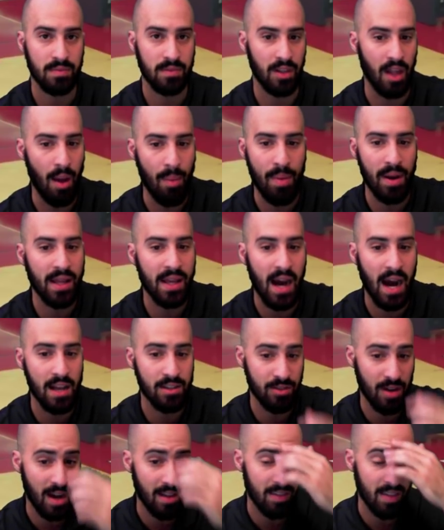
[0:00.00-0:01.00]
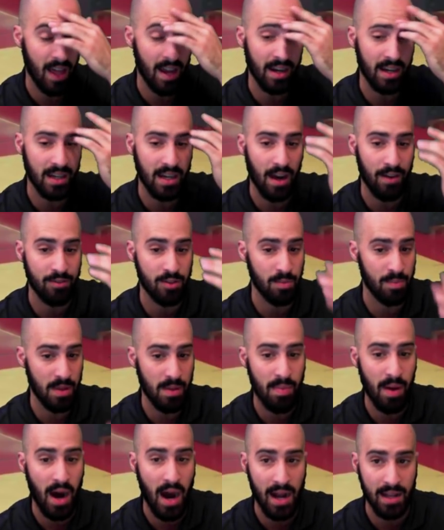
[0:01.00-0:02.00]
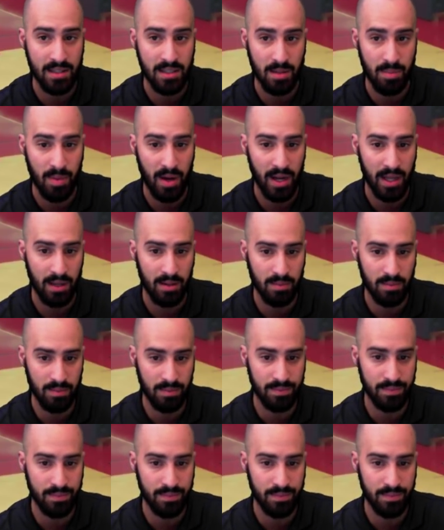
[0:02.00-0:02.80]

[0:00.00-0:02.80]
Not many guys are athletic enough to be behind somebody